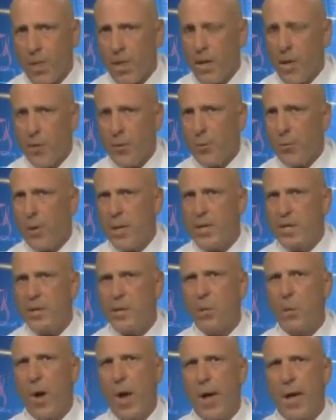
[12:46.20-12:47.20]
Now, the
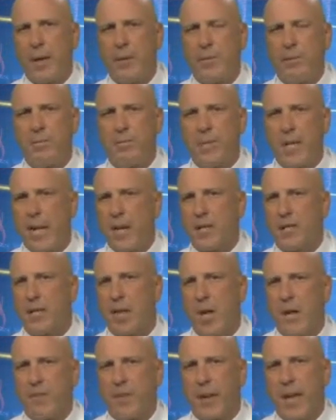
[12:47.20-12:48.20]
reason why dentists
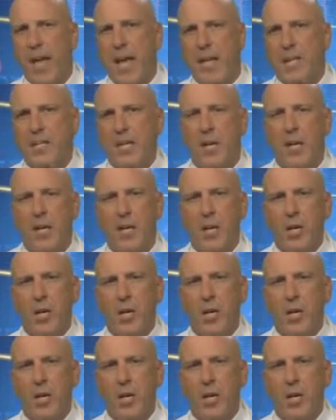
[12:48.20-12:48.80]
often ask,